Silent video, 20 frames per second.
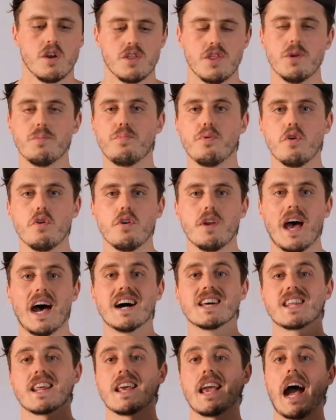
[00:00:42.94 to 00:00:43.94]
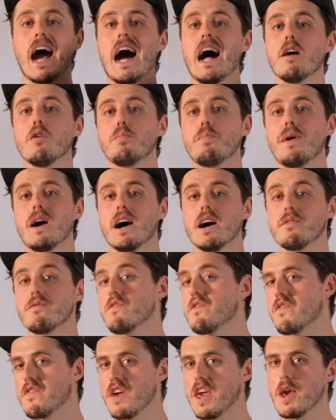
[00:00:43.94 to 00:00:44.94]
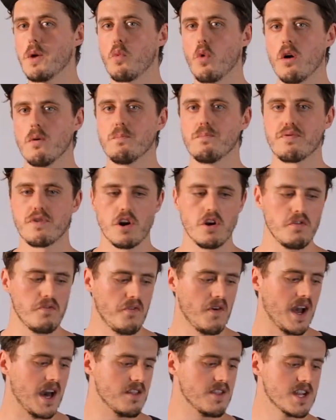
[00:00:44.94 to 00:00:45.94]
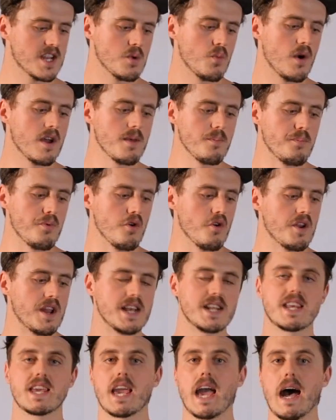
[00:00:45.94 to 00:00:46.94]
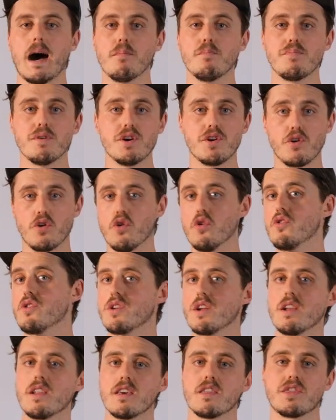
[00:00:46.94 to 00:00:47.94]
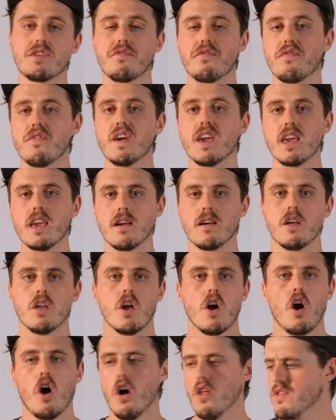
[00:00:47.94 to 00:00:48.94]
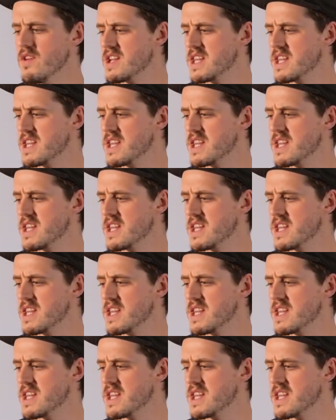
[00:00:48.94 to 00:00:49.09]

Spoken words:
The board has an Alpine V1 profile. This is where the board is cambered underneath the feet. On the